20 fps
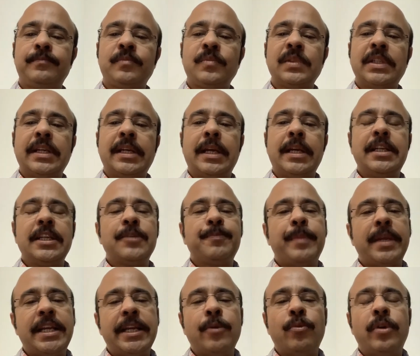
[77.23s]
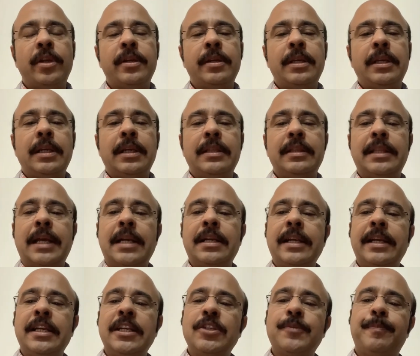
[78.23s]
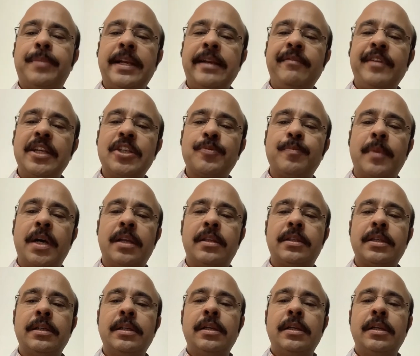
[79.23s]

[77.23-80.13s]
It is believed that in his previous birth,